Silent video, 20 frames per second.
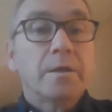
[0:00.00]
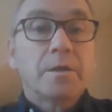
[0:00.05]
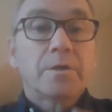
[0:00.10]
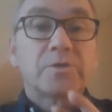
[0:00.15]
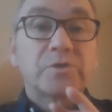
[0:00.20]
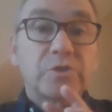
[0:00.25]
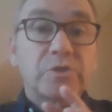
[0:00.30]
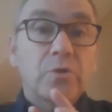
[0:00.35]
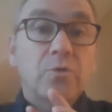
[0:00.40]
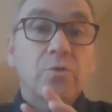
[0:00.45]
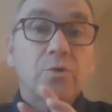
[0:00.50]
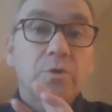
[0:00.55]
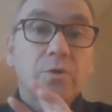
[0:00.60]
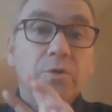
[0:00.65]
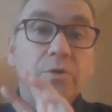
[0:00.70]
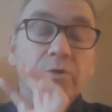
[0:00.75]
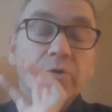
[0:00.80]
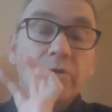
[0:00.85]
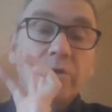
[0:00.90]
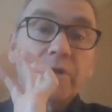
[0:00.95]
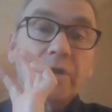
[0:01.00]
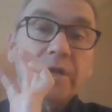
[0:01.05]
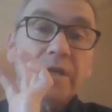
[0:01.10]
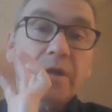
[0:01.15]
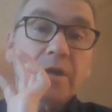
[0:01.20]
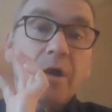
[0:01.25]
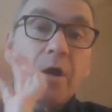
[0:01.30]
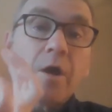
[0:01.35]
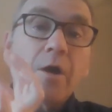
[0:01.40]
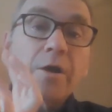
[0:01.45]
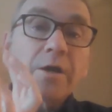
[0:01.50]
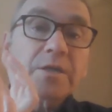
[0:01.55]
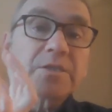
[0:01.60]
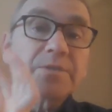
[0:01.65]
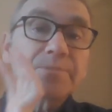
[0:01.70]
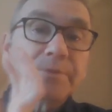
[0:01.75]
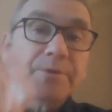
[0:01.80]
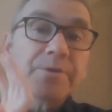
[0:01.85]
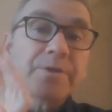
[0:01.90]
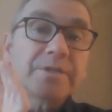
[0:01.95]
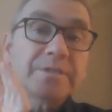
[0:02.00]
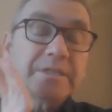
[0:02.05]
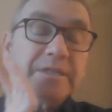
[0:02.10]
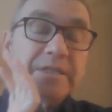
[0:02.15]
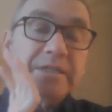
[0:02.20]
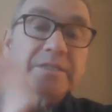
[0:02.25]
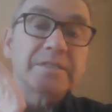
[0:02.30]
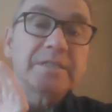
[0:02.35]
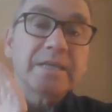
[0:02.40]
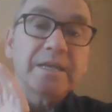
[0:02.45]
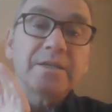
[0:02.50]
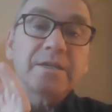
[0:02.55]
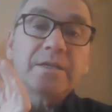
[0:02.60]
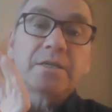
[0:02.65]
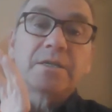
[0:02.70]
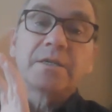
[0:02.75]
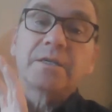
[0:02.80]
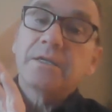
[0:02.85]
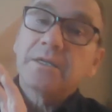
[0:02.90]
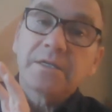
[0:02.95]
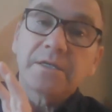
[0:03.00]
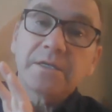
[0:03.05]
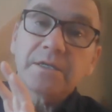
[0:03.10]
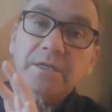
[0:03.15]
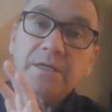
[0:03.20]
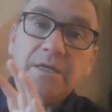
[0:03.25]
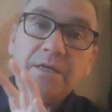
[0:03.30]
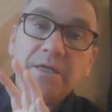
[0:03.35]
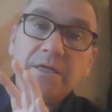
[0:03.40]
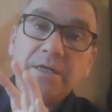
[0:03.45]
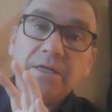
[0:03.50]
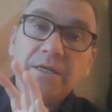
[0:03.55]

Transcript: so, our experience is then, uh,